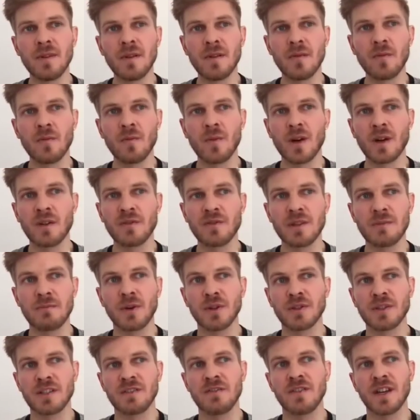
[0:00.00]
One of the
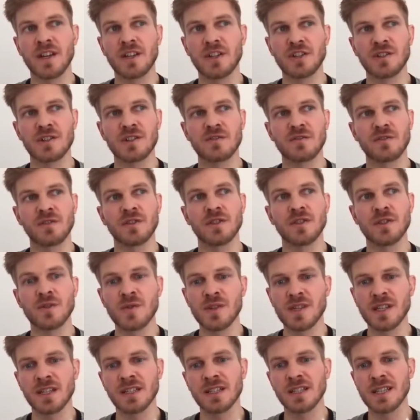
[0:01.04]
motivations for
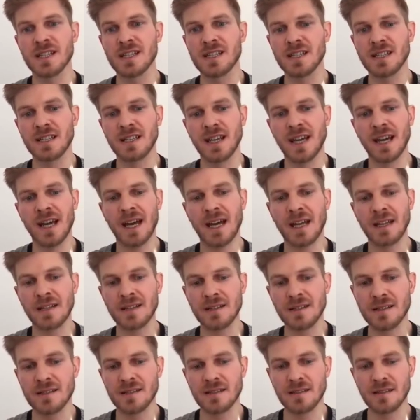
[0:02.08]
using these
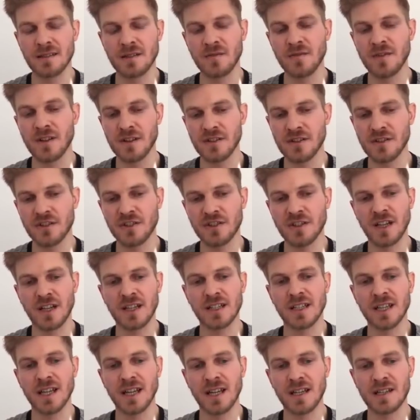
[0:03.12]
GANs, the
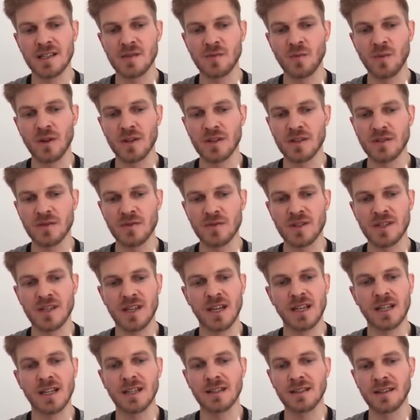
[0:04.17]
Wasserstein GANs, was to
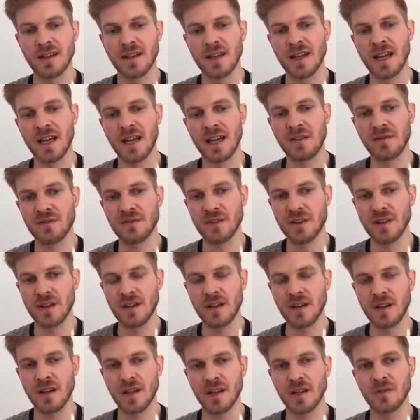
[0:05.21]
say that they have
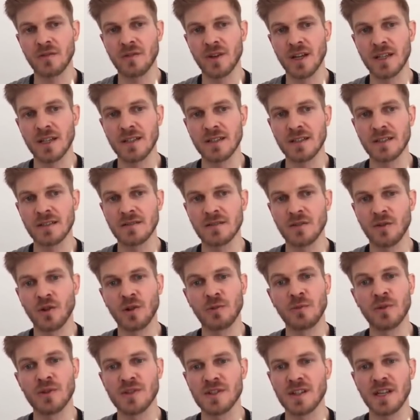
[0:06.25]
a gradient
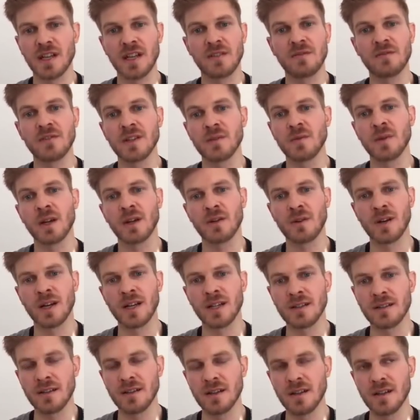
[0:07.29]
almost everywhere,
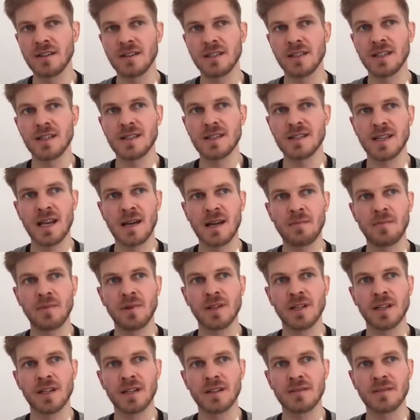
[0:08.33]
right? The example
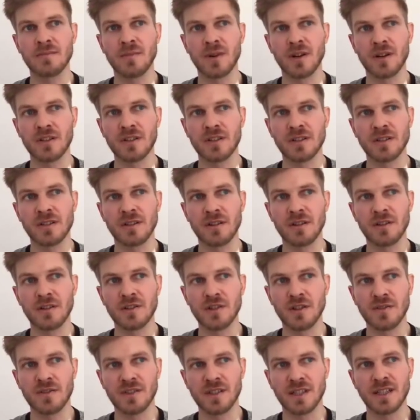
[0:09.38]
that Martin
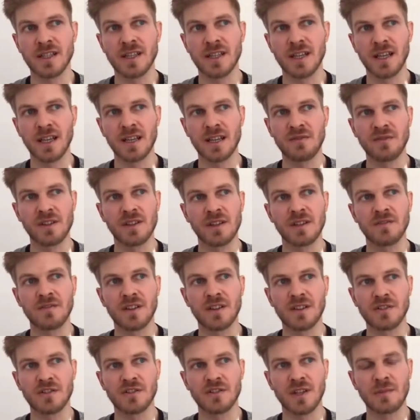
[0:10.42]
Arjovsky gave in the
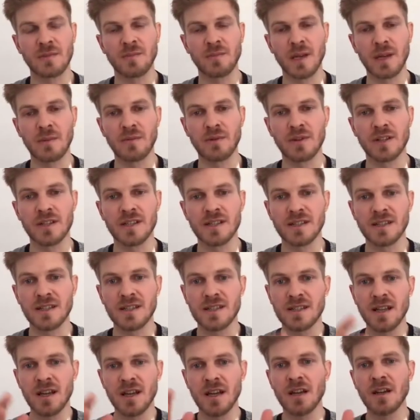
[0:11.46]
Wasserstein paper is
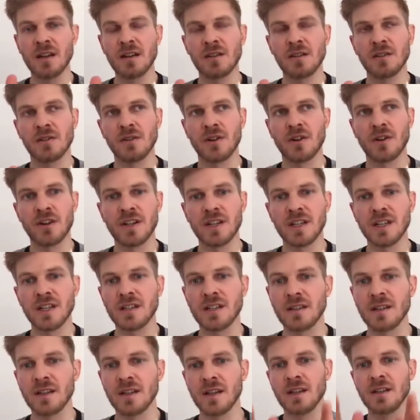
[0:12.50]
this
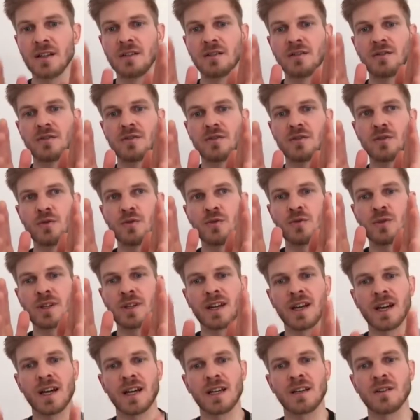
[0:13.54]
learning two
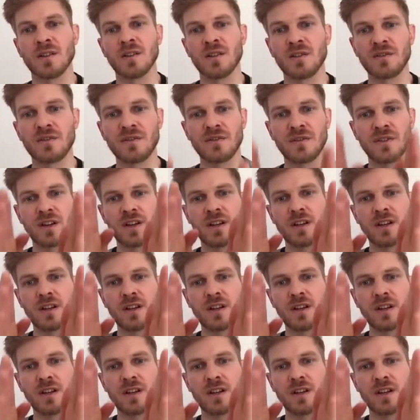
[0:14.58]
kind of